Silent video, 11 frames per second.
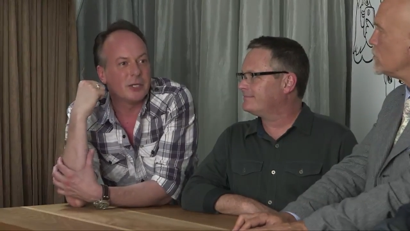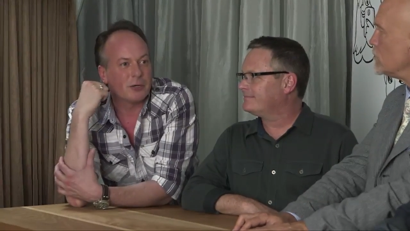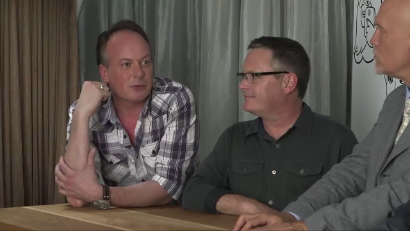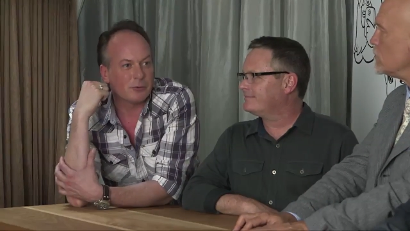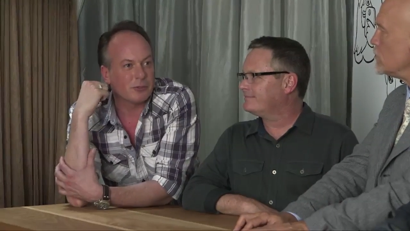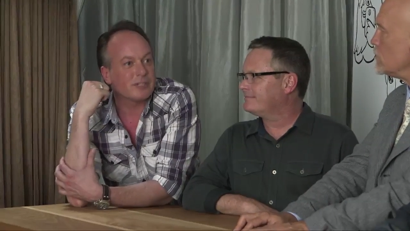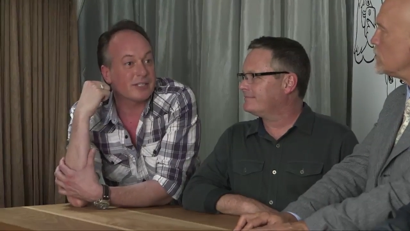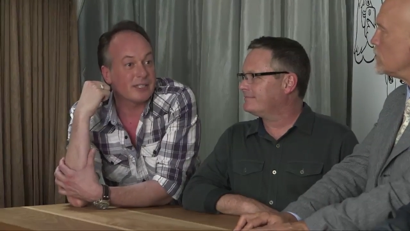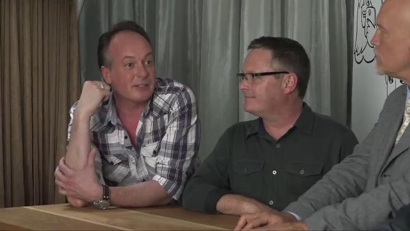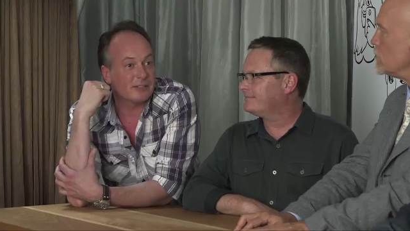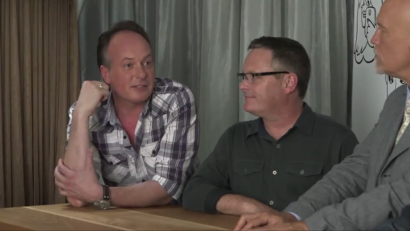Speaker 1: You know, through
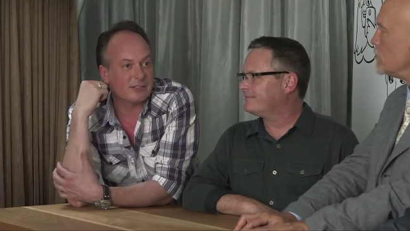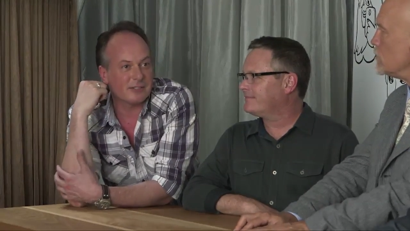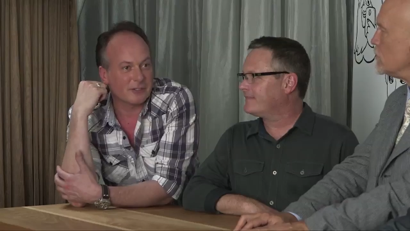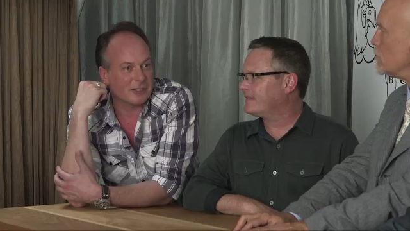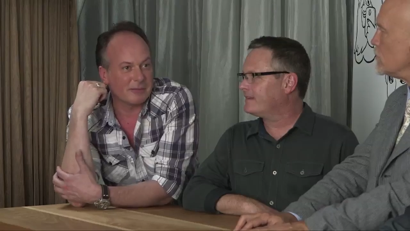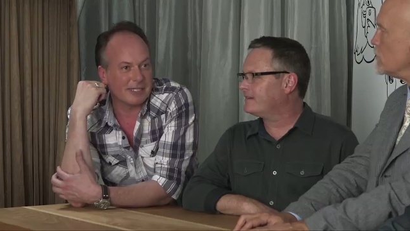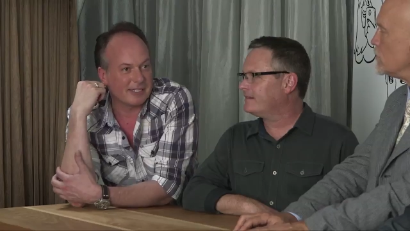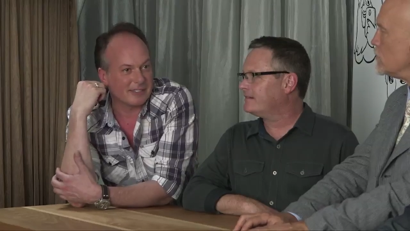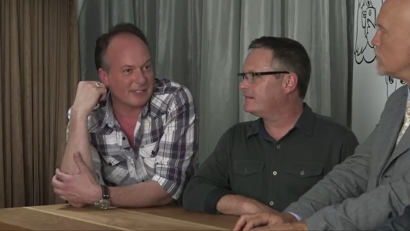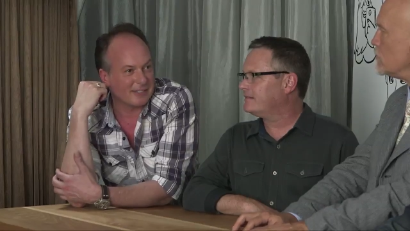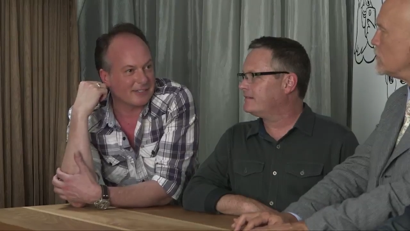the skills, their
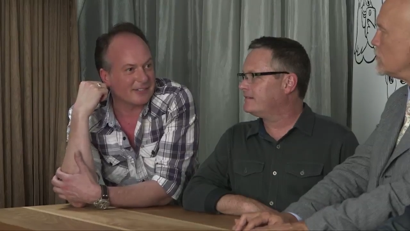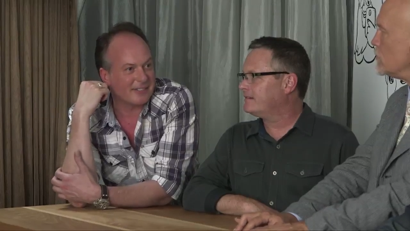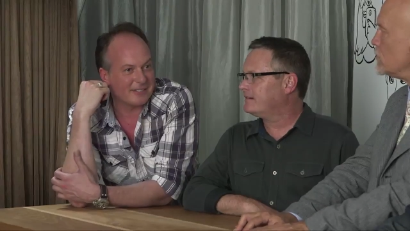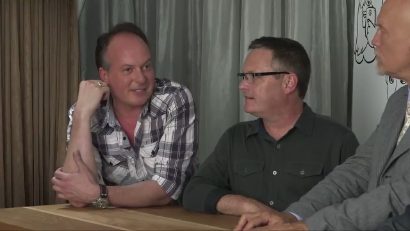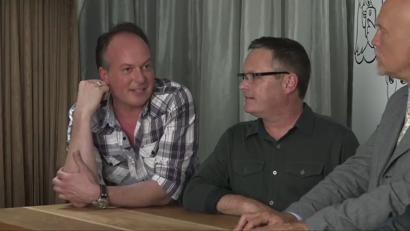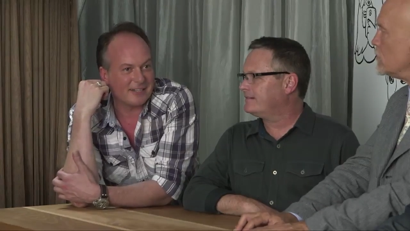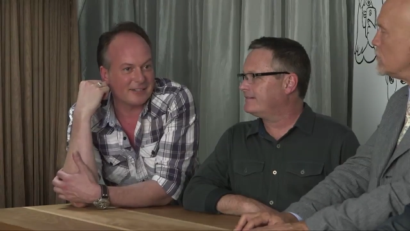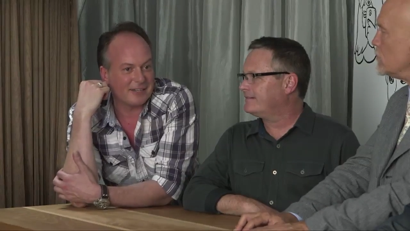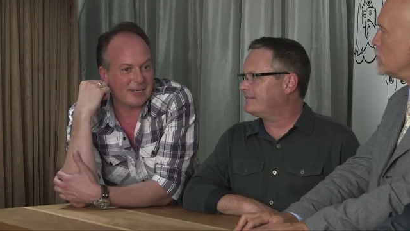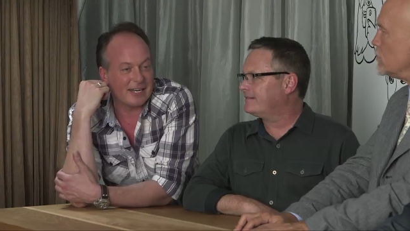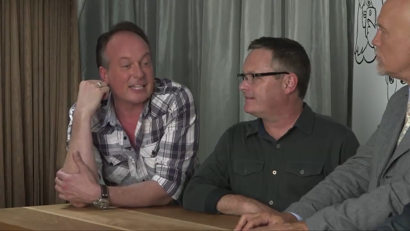comedic skills, and,
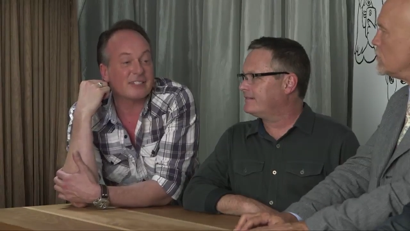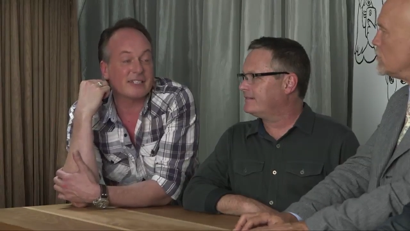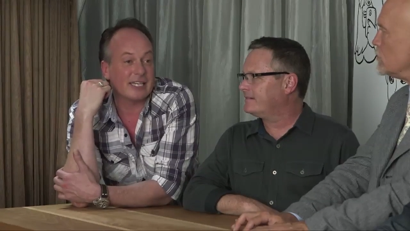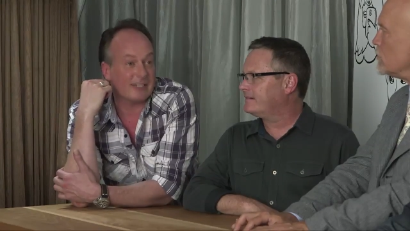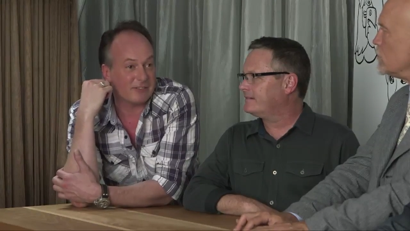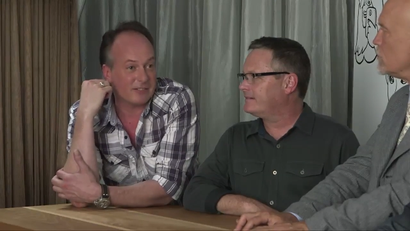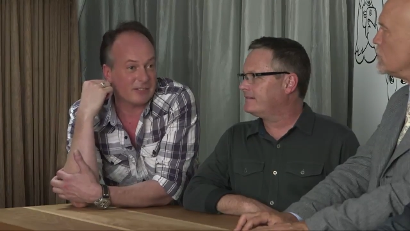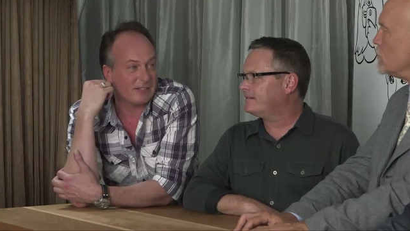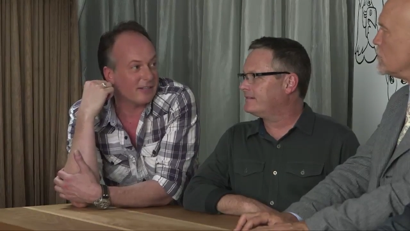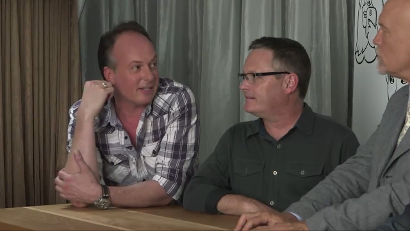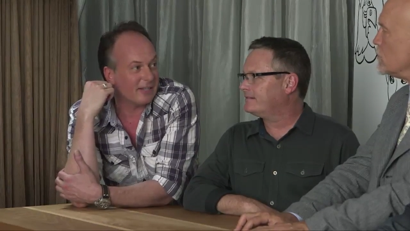and, and that's a gift.
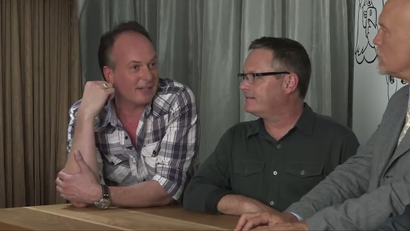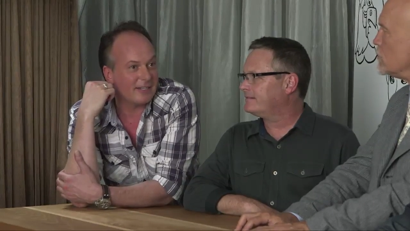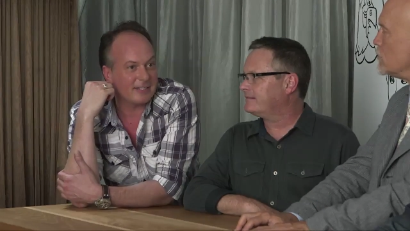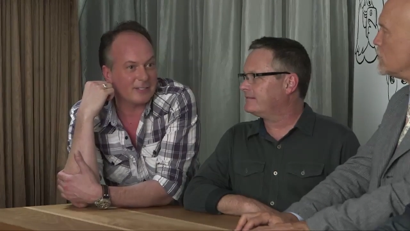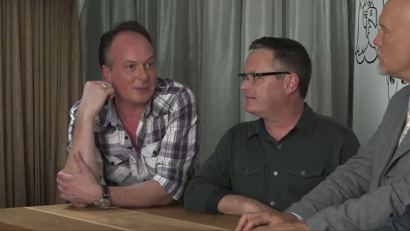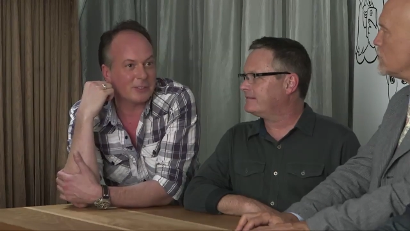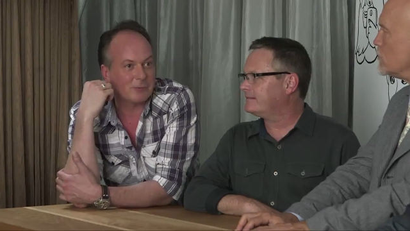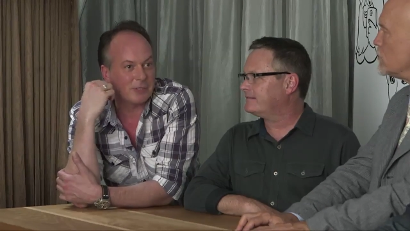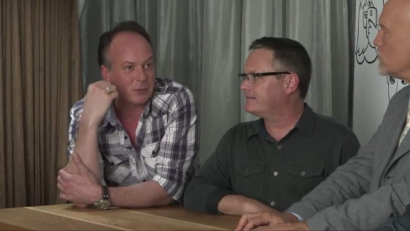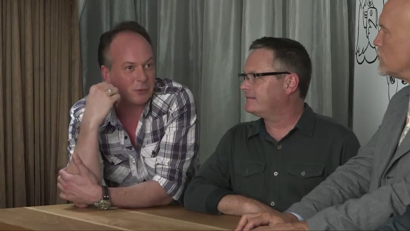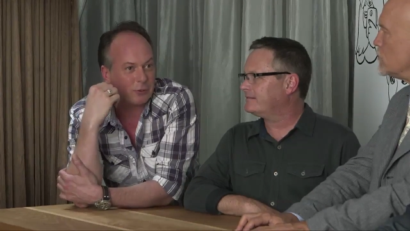And so
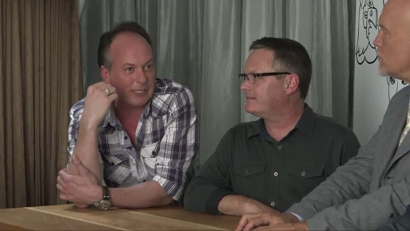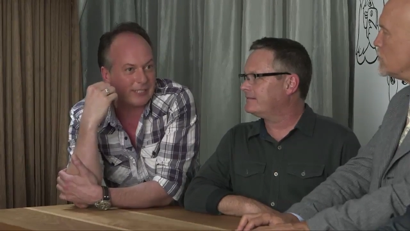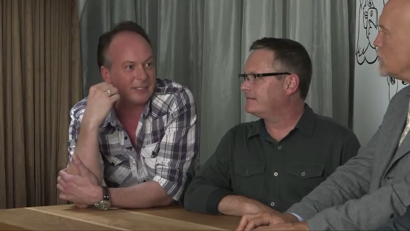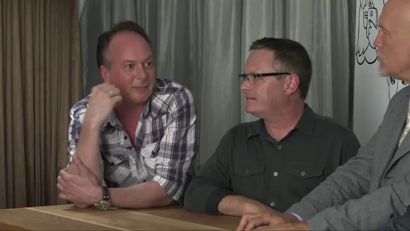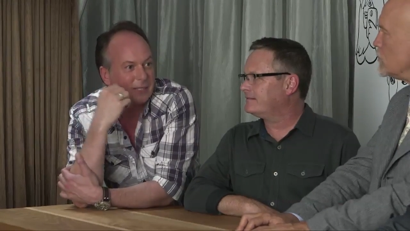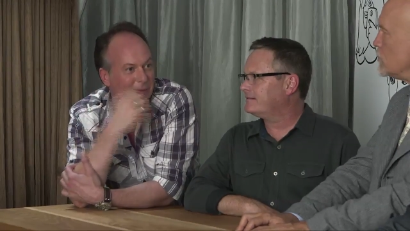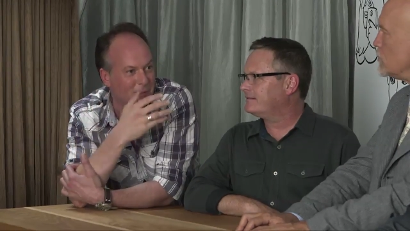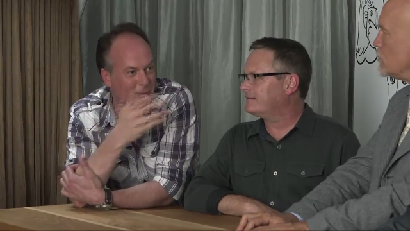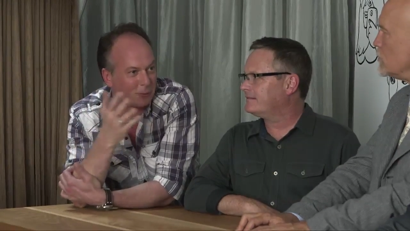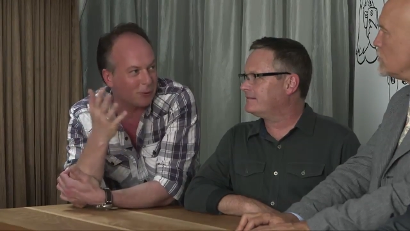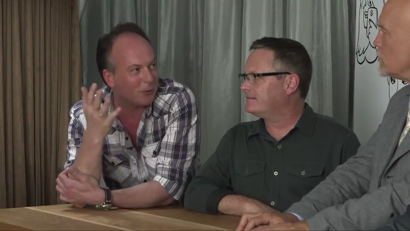it's a real treat to be
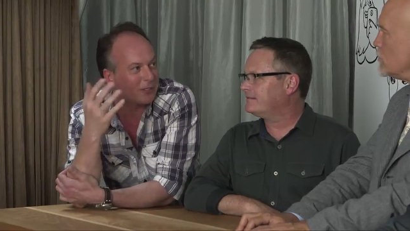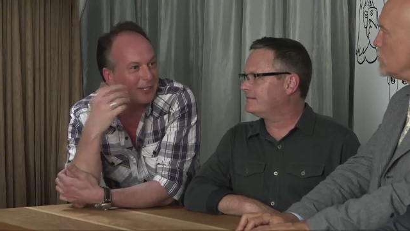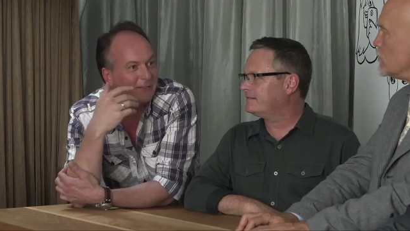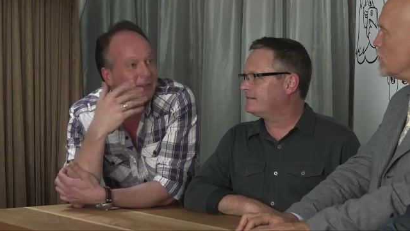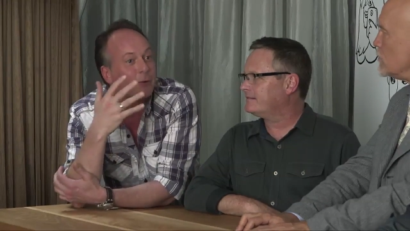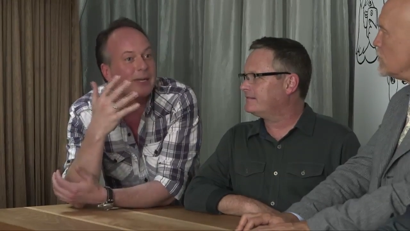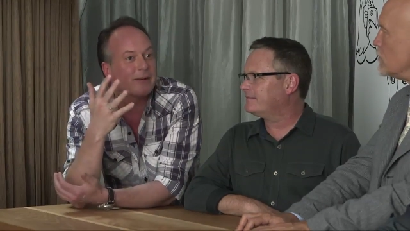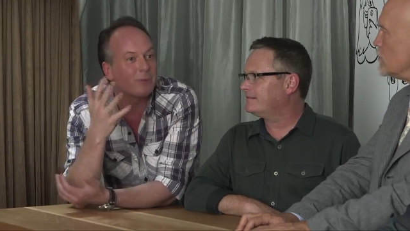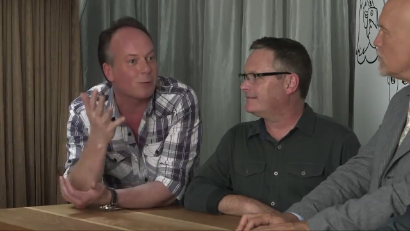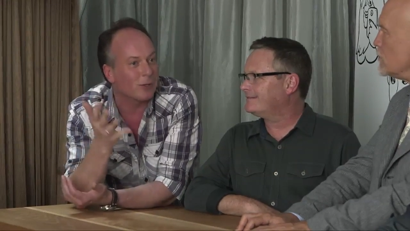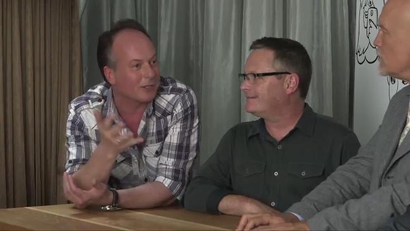able to work, even though
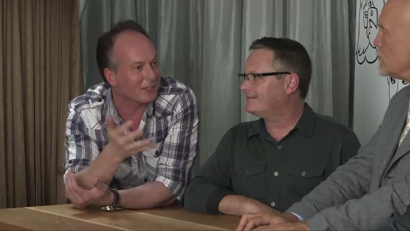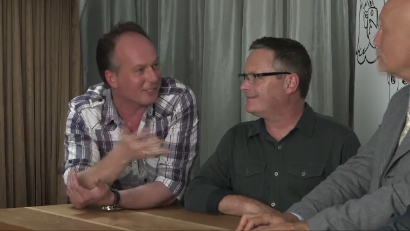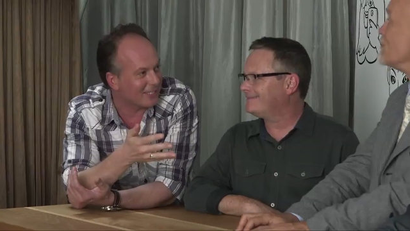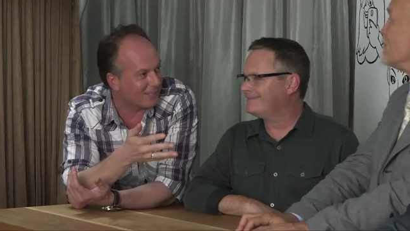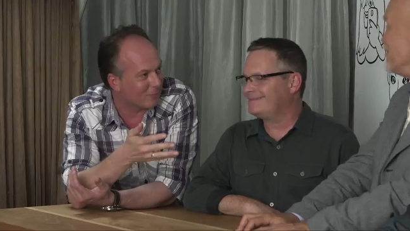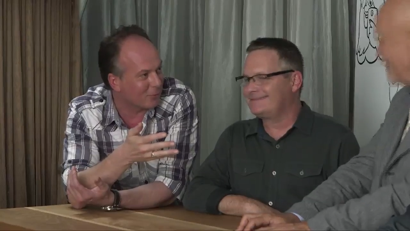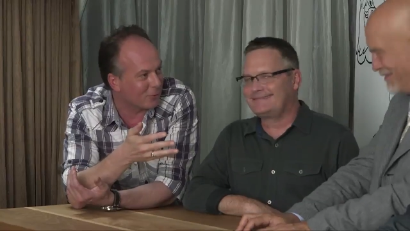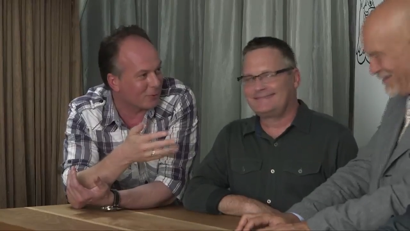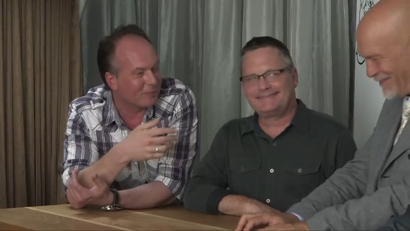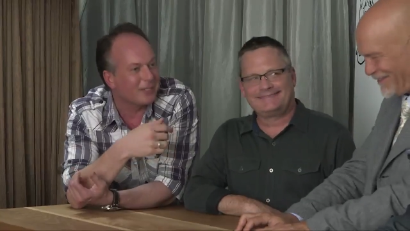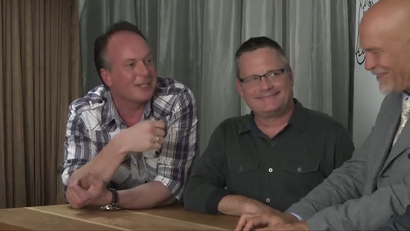we never work in the same
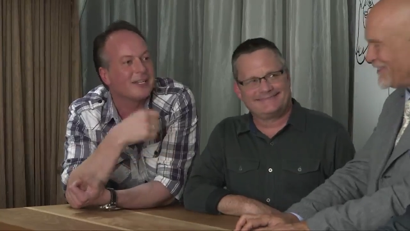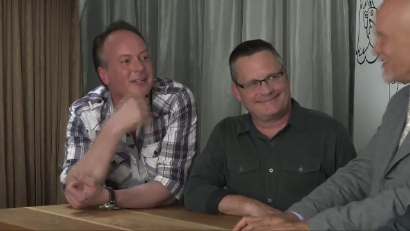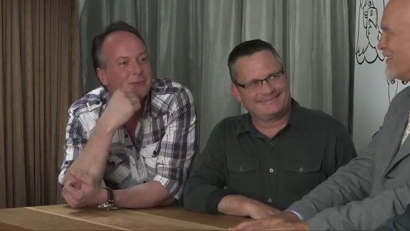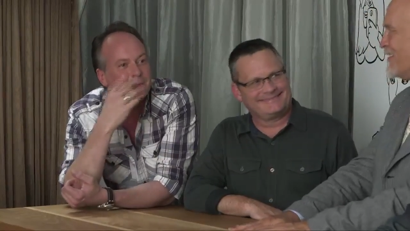room